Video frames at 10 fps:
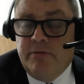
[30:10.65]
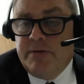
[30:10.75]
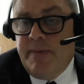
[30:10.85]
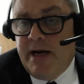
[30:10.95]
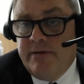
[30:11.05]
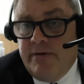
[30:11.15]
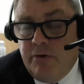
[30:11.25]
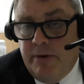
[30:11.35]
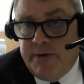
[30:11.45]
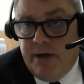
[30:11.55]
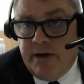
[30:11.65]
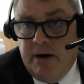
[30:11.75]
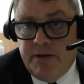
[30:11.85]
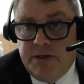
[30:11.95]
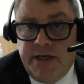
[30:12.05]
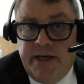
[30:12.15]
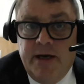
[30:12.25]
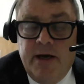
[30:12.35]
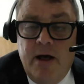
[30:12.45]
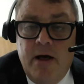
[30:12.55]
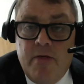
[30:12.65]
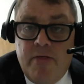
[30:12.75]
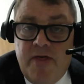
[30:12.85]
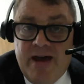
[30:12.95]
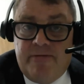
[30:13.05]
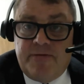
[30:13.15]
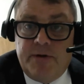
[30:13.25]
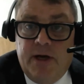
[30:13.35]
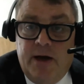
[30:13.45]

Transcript: respect of a cryptocurrency theft.